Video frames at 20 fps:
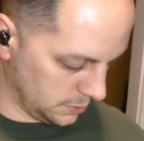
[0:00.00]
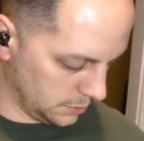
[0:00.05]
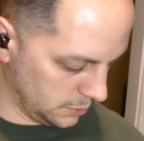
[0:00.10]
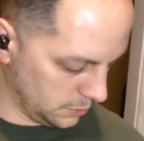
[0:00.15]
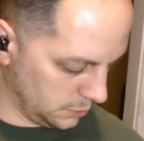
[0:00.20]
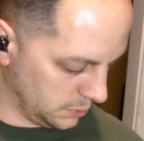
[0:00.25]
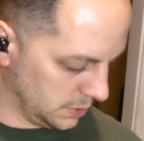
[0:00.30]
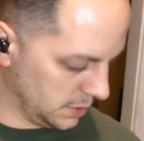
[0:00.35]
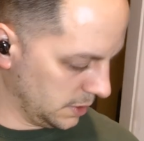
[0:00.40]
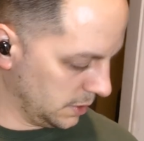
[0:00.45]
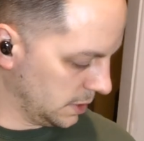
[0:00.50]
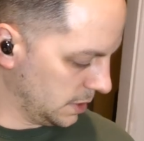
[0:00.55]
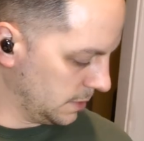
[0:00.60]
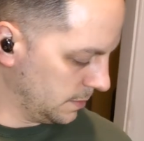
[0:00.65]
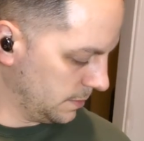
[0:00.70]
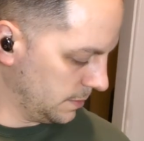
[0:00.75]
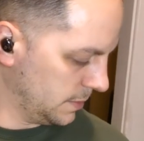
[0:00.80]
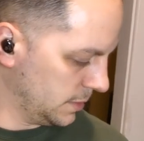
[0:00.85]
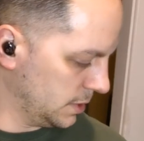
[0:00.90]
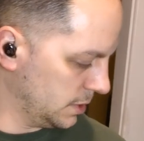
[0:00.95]
who did
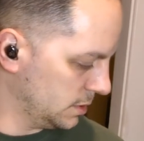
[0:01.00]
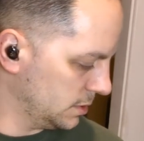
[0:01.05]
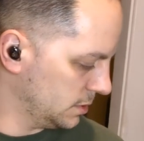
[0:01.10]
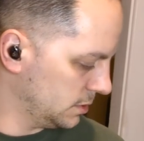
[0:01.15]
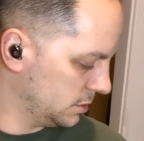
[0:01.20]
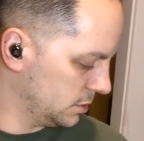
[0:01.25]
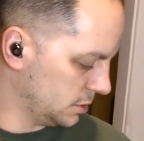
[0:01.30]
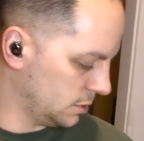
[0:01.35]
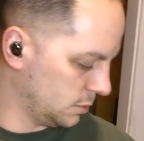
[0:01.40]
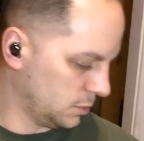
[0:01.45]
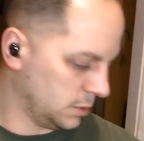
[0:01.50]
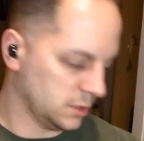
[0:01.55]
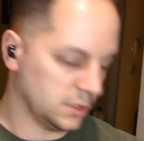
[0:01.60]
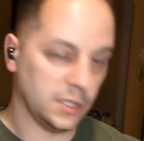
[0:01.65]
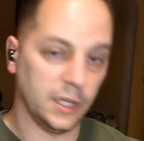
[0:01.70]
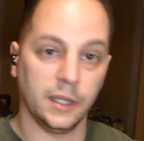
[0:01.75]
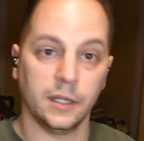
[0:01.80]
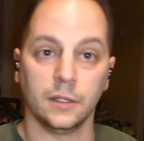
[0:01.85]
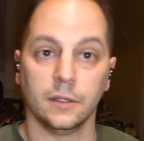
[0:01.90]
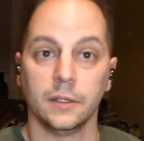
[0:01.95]
them. So we'll
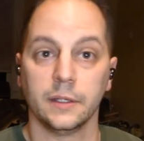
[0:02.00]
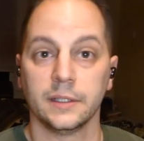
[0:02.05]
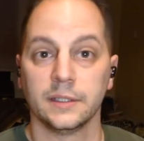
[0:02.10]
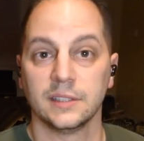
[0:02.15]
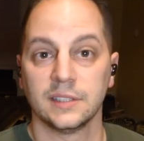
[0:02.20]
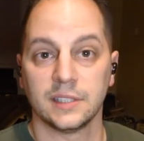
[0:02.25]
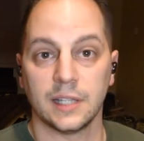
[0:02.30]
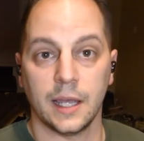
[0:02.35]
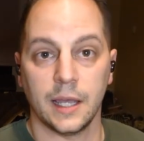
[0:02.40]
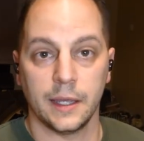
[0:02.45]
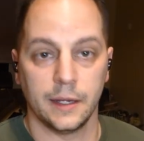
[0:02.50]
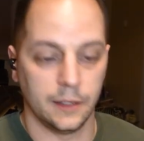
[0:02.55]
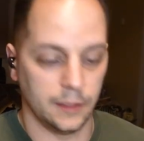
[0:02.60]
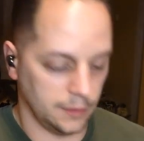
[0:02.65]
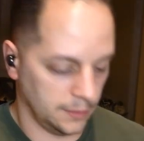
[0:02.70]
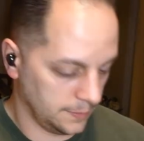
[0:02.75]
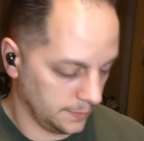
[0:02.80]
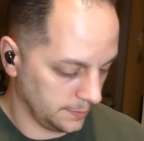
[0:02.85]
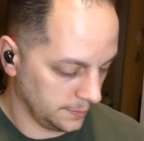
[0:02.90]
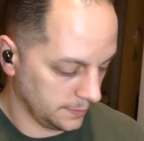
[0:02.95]
take a look inside.
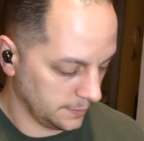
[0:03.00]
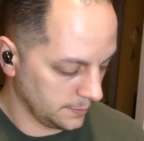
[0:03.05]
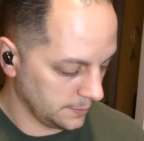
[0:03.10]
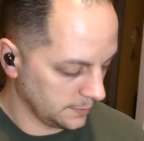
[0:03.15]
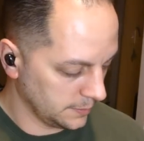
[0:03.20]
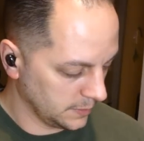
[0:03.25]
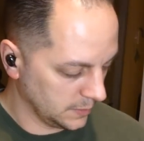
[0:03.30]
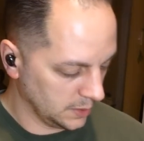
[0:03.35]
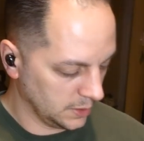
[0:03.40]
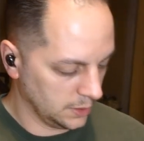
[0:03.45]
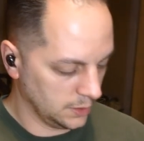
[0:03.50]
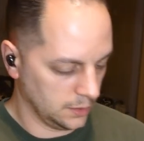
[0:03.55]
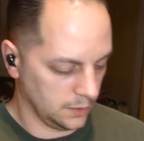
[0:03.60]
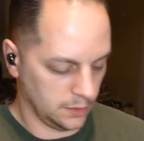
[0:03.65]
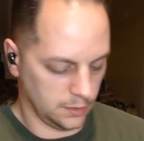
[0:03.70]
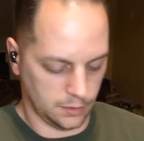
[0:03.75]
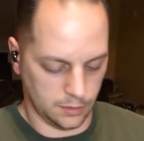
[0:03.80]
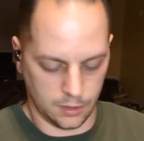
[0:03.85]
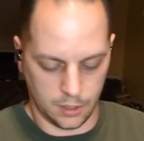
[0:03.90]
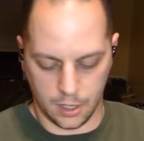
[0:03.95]

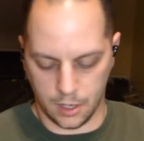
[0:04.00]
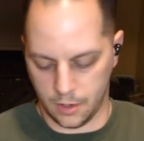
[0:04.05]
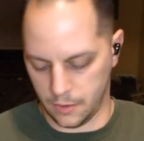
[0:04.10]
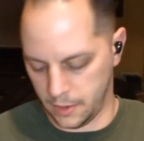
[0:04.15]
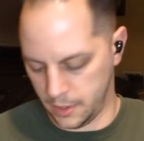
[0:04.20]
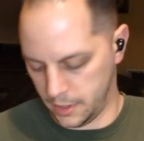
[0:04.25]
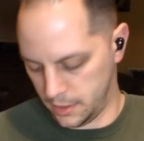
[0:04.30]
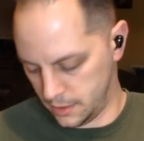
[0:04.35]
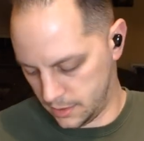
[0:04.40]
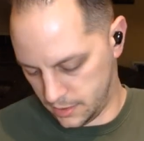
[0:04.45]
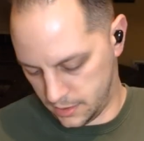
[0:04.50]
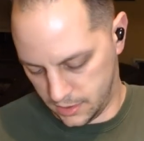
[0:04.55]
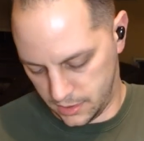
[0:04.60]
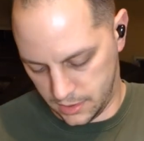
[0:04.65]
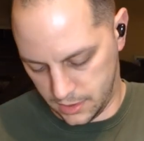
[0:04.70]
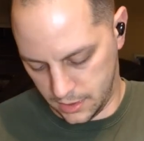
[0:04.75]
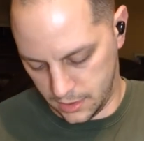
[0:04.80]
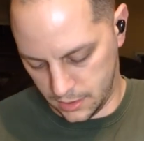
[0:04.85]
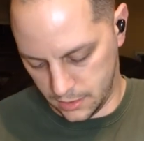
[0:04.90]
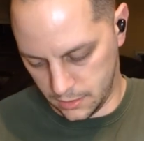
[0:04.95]
All right, let's
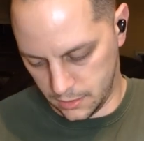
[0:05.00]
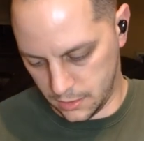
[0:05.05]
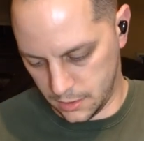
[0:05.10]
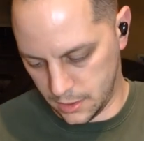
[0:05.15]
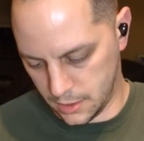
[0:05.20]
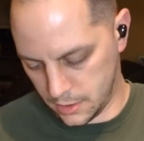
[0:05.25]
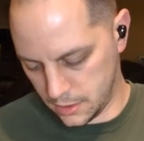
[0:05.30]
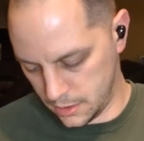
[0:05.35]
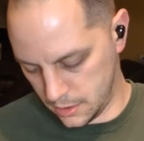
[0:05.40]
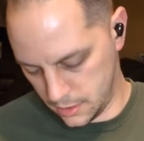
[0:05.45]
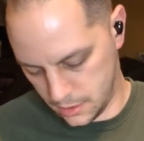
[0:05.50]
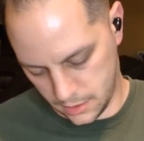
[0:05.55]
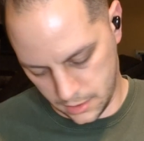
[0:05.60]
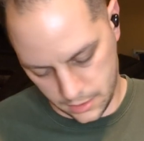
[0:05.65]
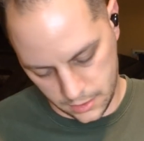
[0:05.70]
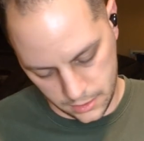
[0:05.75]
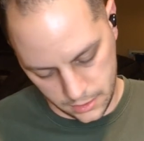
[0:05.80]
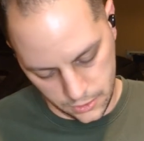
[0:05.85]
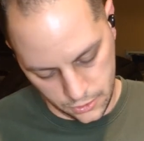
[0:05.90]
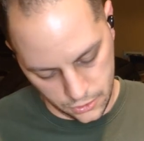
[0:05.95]
take a look.
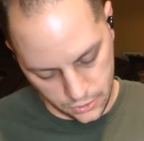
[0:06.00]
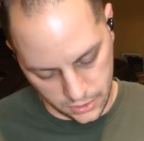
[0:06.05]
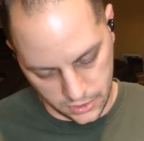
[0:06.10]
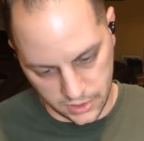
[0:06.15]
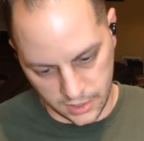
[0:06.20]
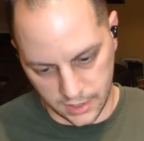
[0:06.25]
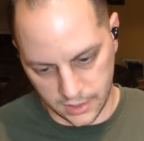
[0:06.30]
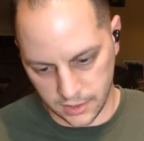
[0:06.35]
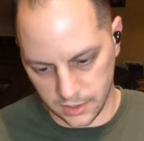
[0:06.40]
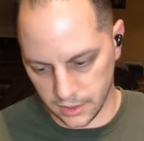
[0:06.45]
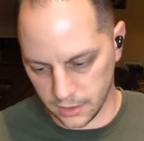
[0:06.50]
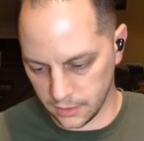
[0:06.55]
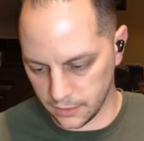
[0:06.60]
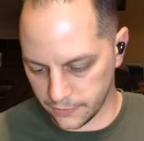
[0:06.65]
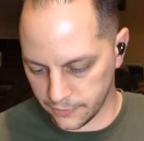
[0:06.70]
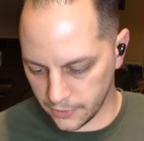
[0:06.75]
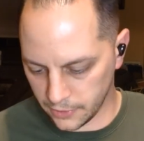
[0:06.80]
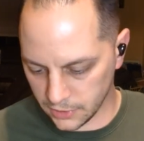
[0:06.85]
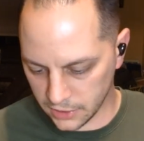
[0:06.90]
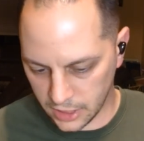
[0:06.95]
It usually says it in the
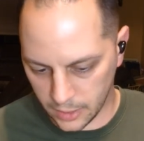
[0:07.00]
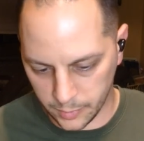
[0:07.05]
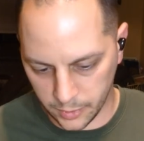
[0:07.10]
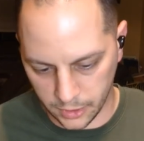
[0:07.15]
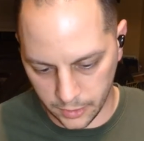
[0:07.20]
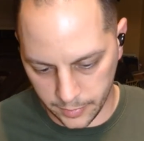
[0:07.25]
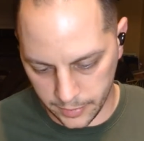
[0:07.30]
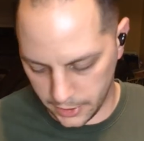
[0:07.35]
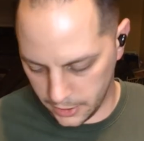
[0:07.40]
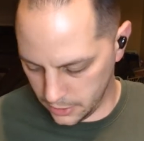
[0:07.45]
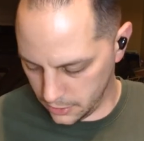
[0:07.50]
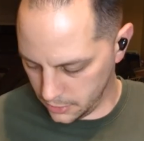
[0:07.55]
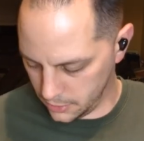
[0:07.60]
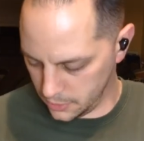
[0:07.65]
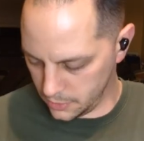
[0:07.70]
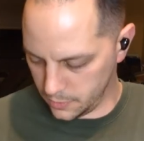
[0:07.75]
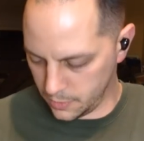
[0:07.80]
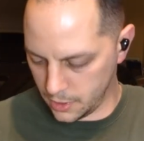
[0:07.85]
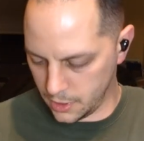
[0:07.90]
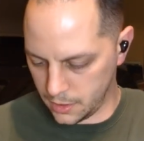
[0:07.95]
first couple of
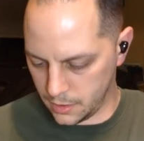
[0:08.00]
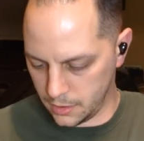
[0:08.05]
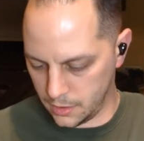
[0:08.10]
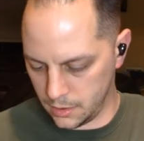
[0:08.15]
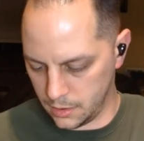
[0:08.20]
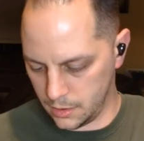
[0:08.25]
pages, but.